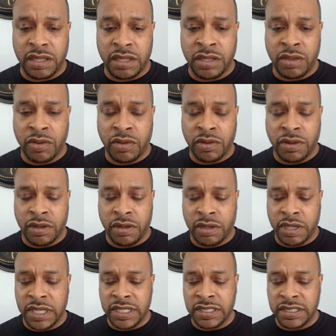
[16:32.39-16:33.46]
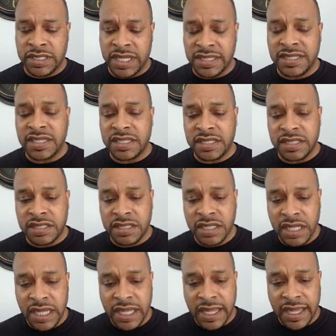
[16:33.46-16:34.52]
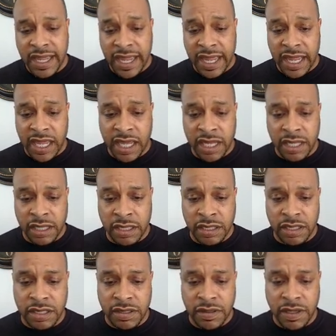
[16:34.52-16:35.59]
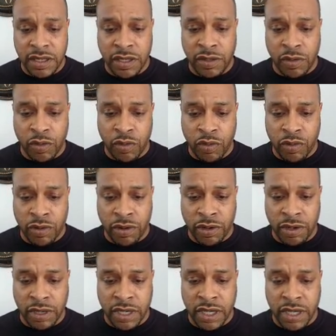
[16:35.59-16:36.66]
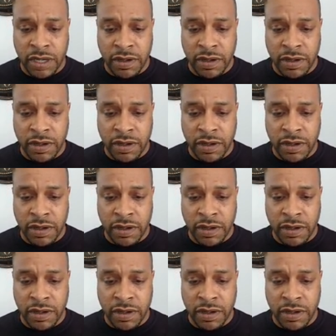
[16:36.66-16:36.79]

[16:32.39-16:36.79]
your intestines and your